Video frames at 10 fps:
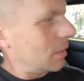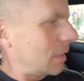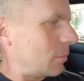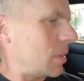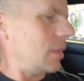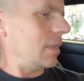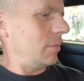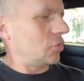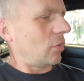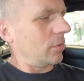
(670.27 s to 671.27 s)
Let me
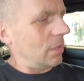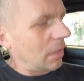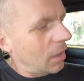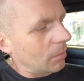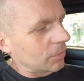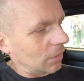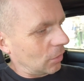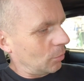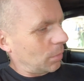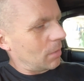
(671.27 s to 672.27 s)
try the alarm because it
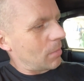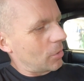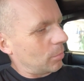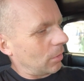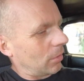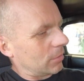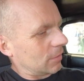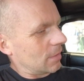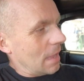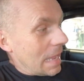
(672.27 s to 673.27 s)
could be immobilised.
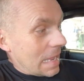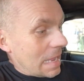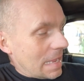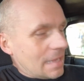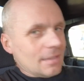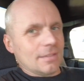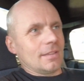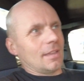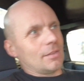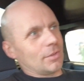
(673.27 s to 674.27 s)

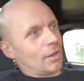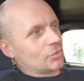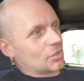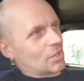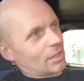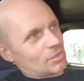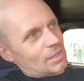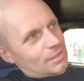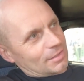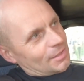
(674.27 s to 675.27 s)
Even though I've just changed
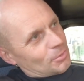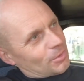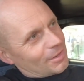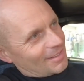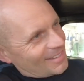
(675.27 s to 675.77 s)
the ECU on it.